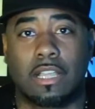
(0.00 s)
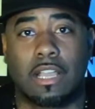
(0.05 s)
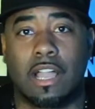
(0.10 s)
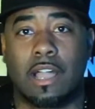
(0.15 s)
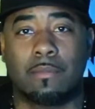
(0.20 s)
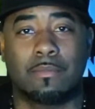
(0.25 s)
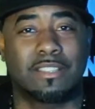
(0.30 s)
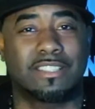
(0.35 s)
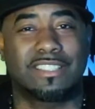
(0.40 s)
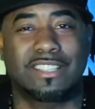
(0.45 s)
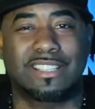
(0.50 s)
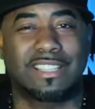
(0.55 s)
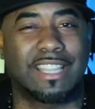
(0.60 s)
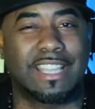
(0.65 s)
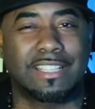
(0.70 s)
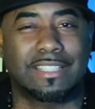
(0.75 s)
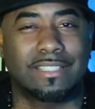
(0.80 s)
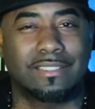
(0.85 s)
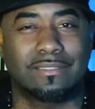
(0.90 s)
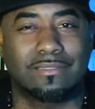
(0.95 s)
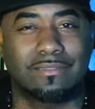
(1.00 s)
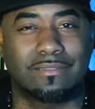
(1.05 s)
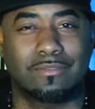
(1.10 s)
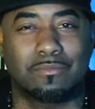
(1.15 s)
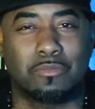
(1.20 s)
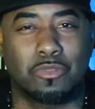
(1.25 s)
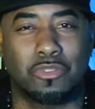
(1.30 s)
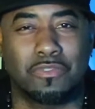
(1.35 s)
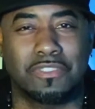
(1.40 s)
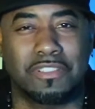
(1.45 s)
I'm into collecting
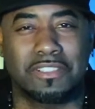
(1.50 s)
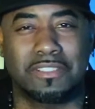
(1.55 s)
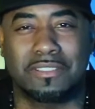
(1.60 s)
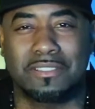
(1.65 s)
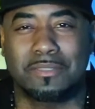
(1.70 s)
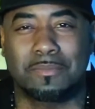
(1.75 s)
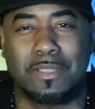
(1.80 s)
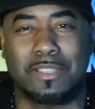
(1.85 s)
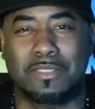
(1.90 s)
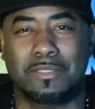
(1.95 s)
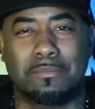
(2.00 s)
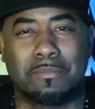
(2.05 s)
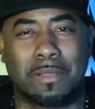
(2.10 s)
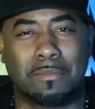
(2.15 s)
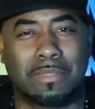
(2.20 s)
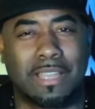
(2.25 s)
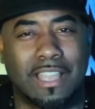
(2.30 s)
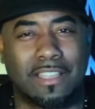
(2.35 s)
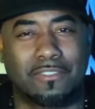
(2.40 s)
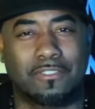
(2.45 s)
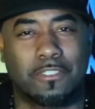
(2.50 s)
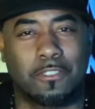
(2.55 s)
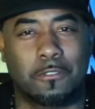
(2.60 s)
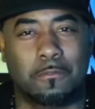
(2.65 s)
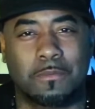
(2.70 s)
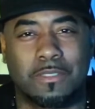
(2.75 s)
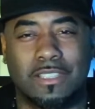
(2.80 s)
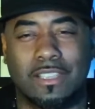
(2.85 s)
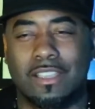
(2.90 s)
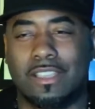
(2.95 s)
movies, especially my black
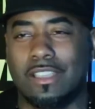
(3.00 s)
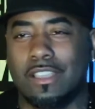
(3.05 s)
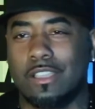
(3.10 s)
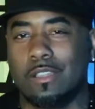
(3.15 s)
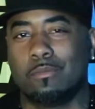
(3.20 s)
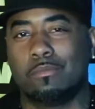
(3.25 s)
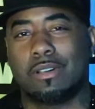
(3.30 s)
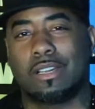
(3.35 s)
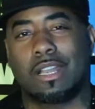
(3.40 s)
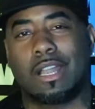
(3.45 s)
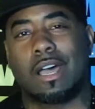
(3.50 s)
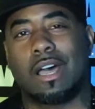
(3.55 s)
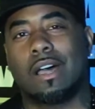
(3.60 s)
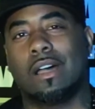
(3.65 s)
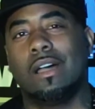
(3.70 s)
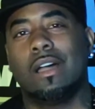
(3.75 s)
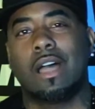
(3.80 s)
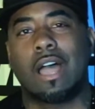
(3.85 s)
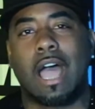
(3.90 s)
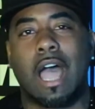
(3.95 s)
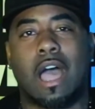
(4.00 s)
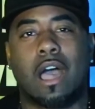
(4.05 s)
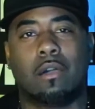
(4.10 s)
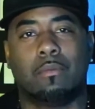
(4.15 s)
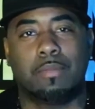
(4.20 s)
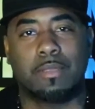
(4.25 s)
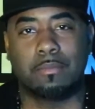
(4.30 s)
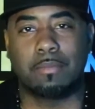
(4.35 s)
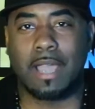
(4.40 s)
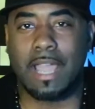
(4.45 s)
films. But
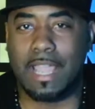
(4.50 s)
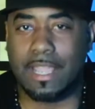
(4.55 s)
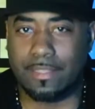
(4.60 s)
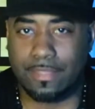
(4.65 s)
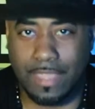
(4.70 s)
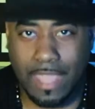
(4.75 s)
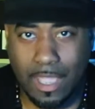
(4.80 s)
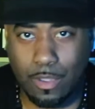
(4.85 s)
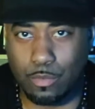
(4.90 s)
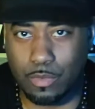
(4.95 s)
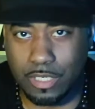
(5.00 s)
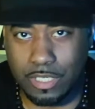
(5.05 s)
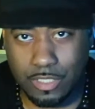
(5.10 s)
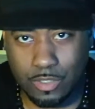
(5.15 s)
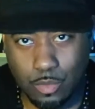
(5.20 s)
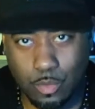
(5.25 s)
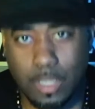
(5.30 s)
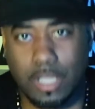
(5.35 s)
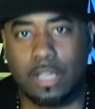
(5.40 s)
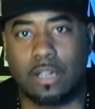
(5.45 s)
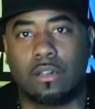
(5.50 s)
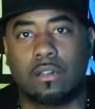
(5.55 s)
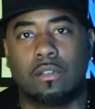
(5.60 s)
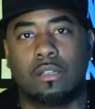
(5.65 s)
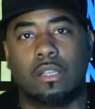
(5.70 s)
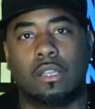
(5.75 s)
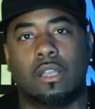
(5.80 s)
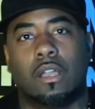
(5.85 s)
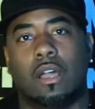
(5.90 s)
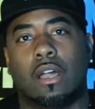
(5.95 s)
I'll be buying that one as well.
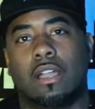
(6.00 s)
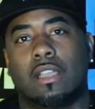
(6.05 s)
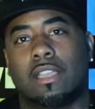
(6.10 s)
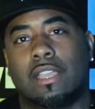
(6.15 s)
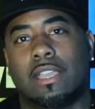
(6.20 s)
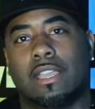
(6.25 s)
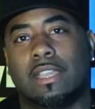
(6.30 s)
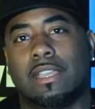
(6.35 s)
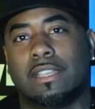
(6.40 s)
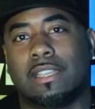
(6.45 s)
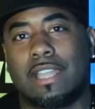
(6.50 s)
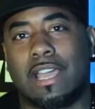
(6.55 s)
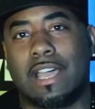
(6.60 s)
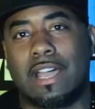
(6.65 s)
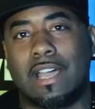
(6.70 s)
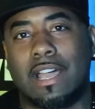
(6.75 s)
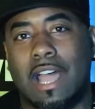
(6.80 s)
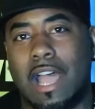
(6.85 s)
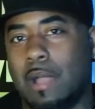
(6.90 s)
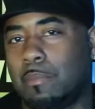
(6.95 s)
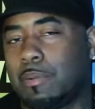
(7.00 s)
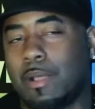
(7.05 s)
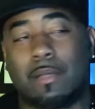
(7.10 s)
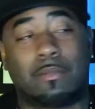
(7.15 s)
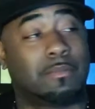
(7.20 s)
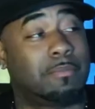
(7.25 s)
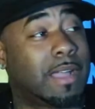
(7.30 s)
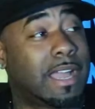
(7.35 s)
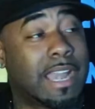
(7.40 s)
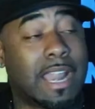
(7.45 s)
And I'll
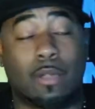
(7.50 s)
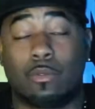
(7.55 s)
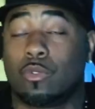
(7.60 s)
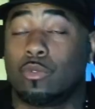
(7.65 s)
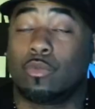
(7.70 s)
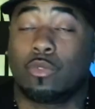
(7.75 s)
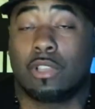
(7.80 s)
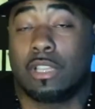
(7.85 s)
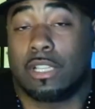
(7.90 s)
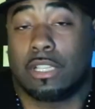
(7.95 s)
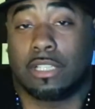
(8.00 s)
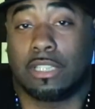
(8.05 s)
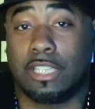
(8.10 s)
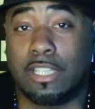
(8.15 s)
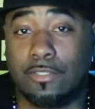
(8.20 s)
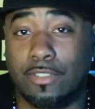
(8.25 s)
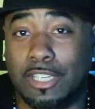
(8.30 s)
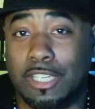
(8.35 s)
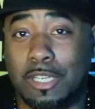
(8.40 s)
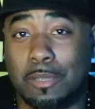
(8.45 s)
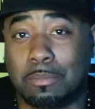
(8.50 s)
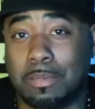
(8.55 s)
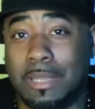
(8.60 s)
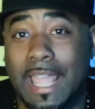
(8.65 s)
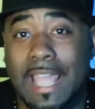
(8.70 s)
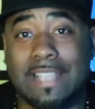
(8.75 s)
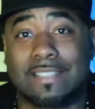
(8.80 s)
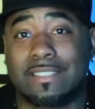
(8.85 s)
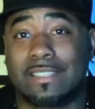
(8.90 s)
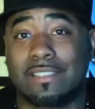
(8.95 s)
probably buy that one and leave it in the
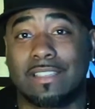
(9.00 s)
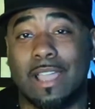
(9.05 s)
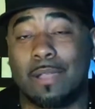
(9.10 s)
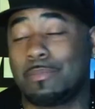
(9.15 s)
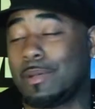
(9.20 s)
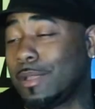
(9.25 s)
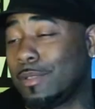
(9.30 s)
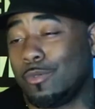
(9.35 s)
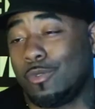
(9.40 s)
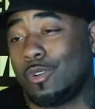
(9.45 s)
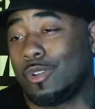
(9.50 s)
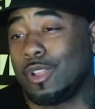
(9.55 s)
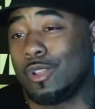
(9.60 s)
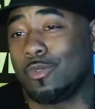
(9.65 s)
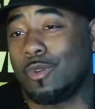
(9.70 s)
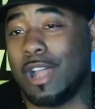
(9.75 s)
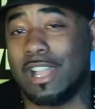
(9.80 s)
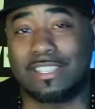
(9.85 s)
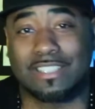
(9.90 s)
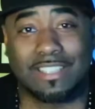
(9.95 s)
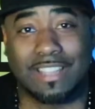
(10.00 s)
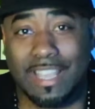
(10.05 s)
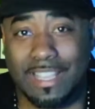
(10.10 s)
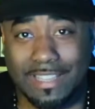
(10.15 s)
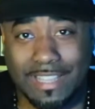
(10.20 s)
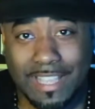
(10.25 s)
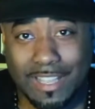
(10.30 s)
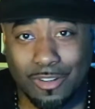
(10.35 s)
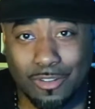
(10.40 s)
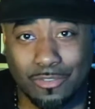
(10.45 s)
plastic. I probably won't even watch it like
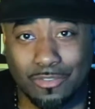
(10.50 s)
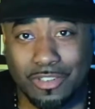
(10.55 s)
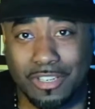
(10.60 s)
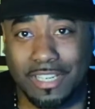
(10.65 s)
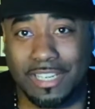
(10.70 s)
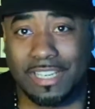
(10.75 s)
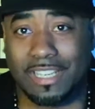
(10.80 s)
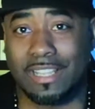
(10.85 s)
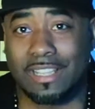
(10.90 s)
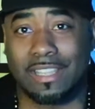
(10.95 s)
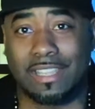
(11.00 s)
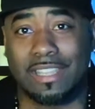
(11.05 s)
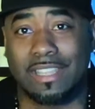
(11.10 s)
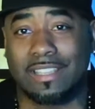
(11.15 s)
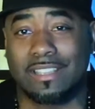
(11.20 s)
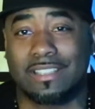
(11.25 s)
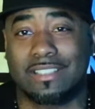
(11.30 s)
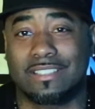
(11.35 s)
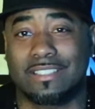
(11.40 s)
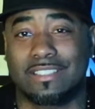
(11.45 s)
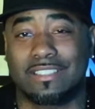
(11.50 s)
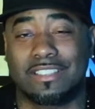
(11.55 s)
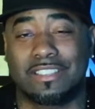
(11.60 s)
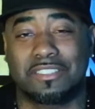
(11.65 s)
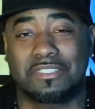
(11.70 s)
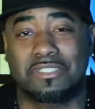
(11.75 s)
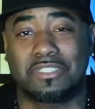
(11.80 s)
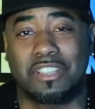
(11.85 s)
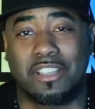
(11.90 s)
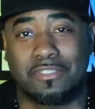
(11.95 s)
that over again because
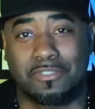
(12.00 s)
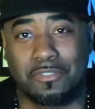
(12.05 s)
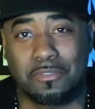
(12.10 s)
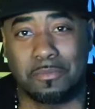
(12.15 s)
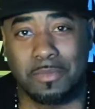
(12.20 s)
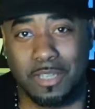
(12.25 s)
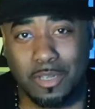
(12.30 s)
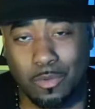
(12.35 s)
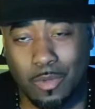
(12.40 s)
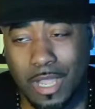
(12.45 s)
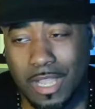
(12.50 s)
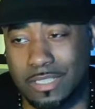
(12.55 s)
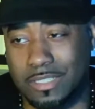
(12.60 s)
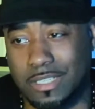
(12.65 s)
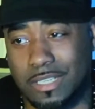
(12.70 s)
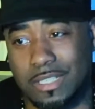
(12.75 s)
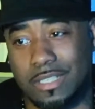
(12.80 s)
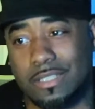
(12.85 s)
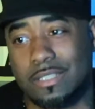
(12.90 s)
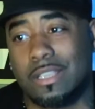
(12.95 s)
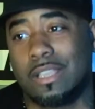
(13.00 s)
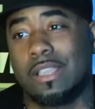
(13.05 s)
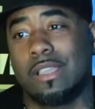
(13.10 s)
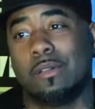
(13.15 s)
it's tough for me to watch. It is.